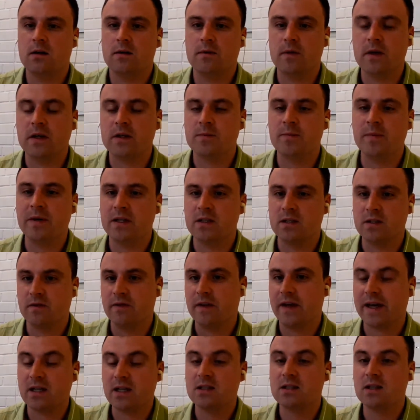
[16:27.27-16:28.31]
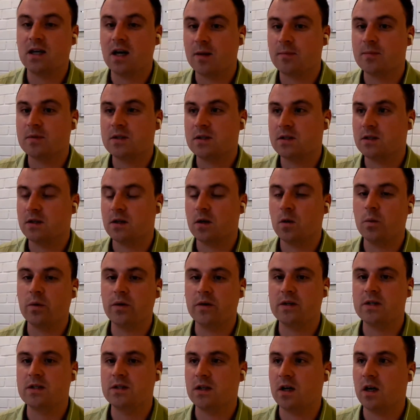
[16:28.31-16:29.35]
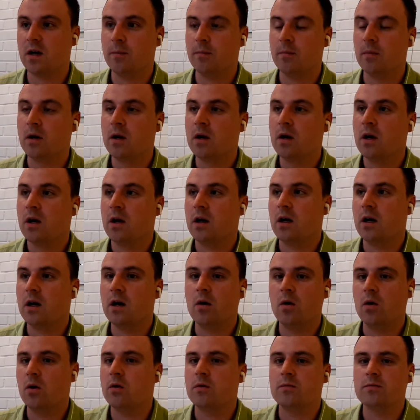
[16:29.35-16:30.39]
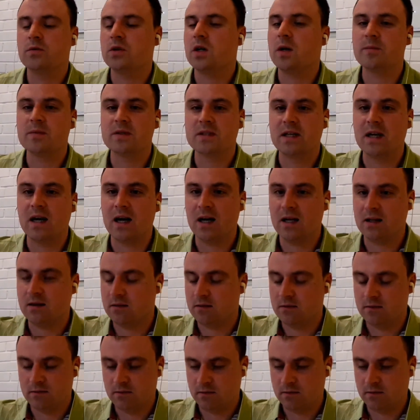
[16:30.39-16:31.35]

It means like Tom's, where is Tom? Or Tom's gone.